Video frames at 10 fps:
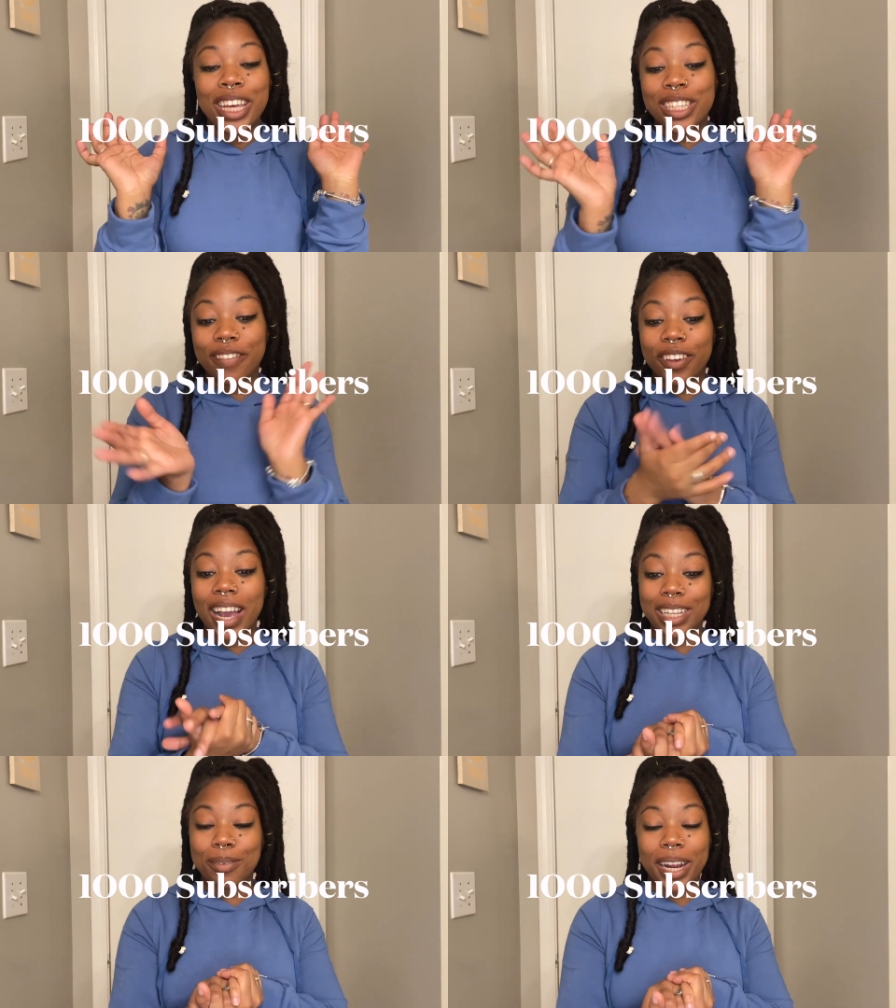So if you
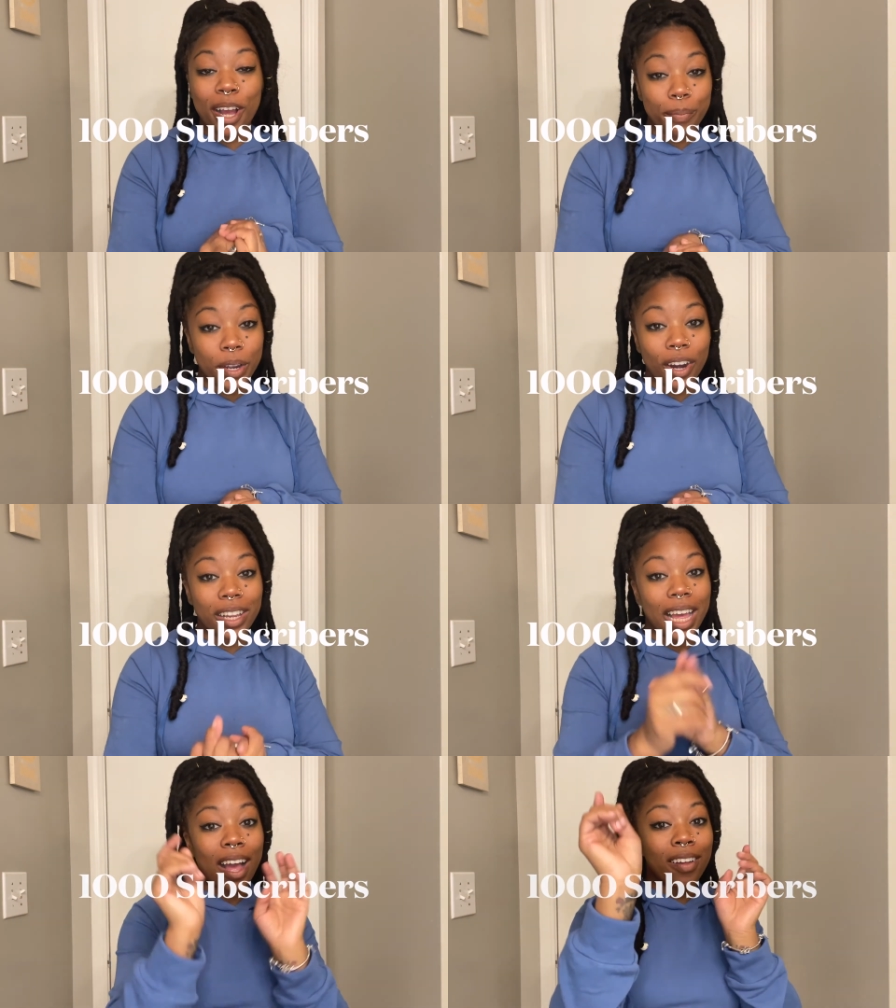guys want to help your
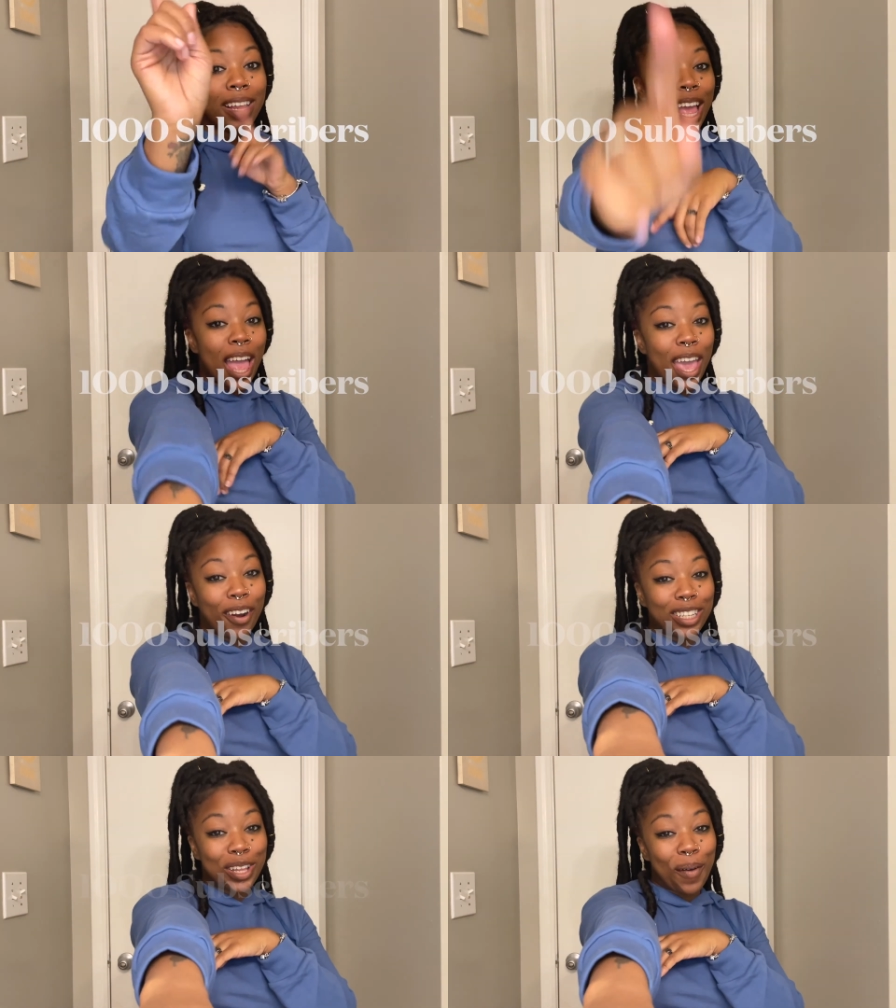girl out and
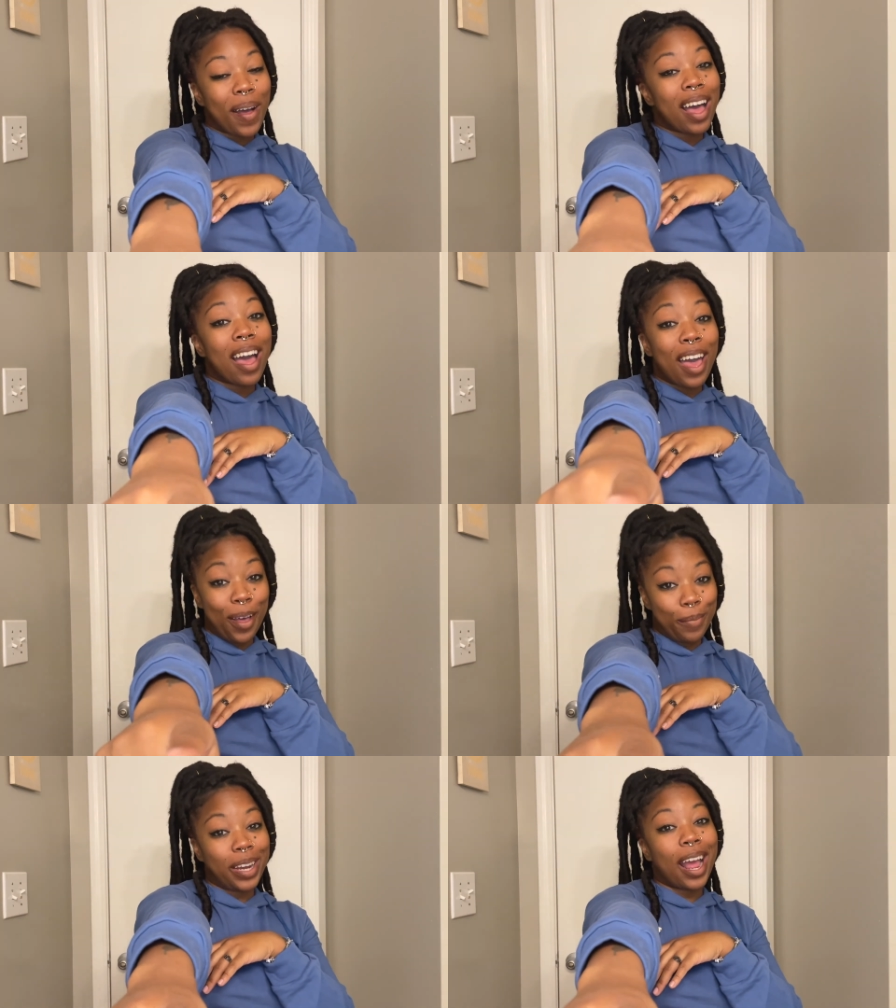also
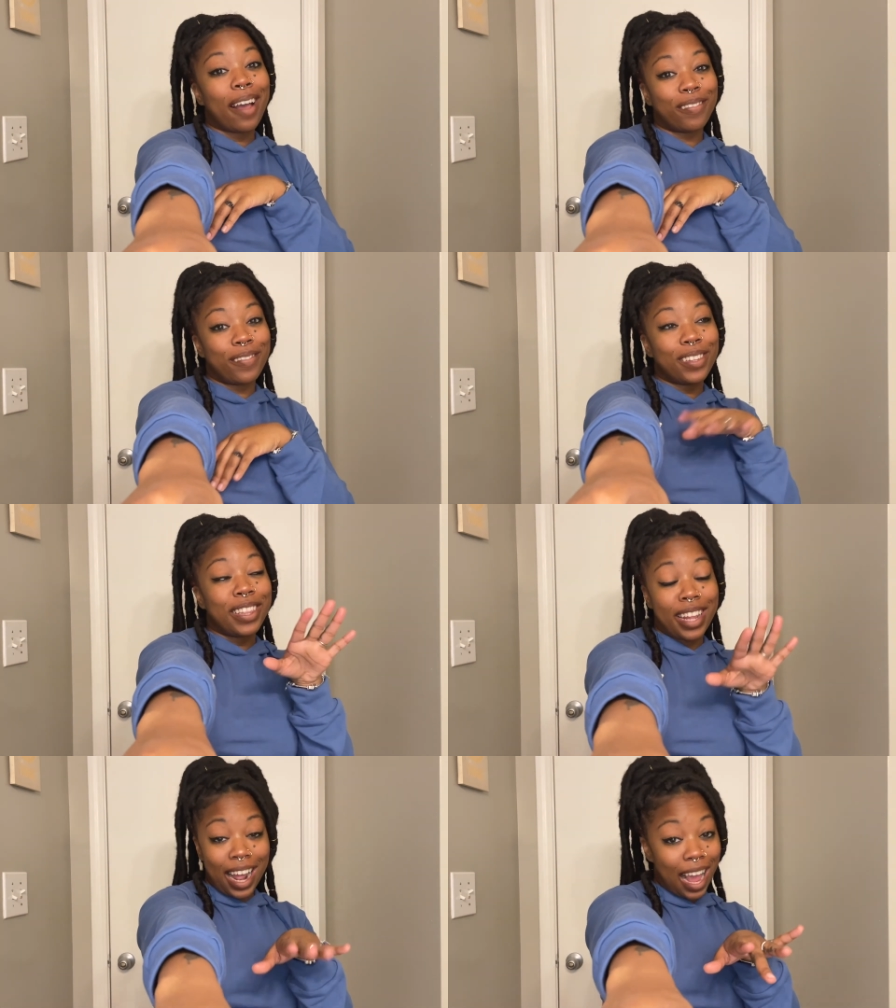help me to
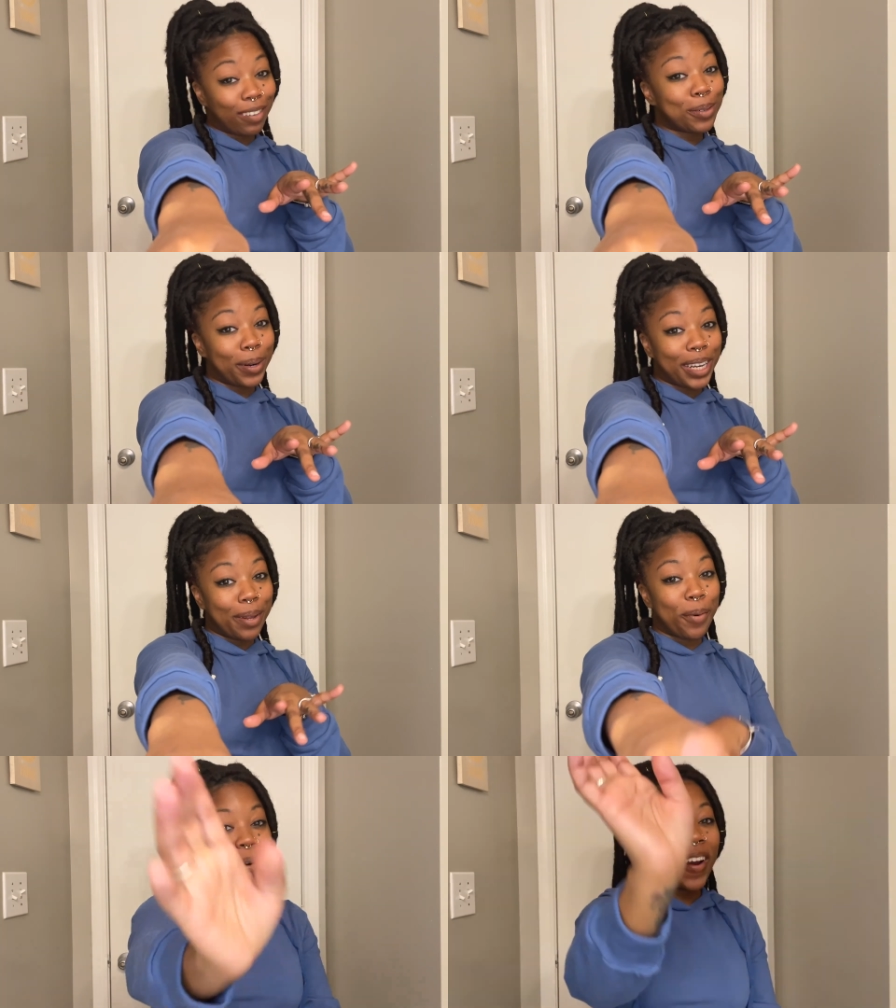not have to work
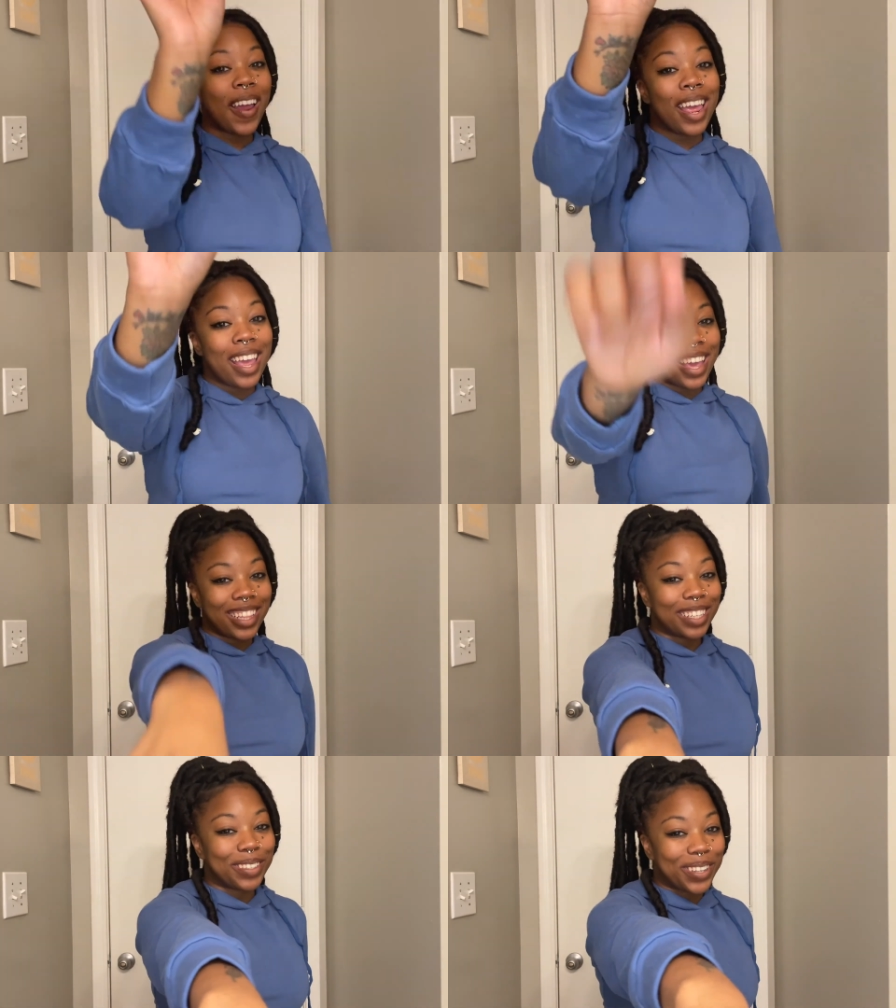anymore, hit
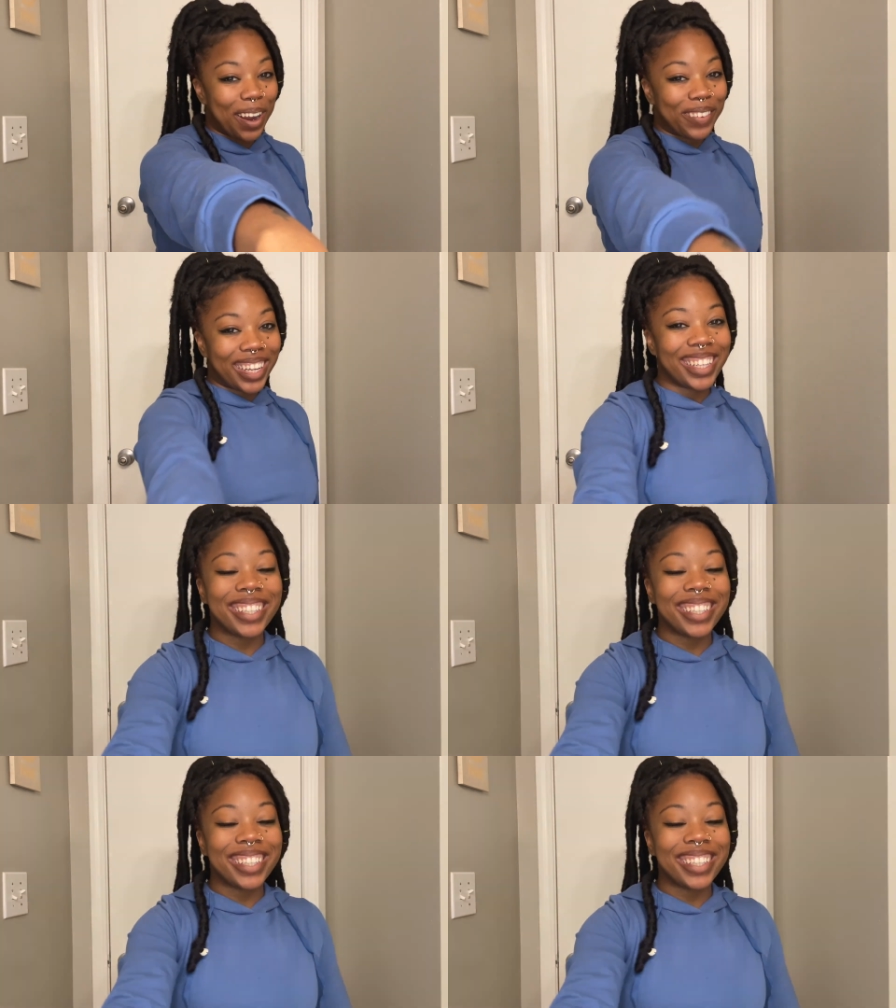that subscribe button.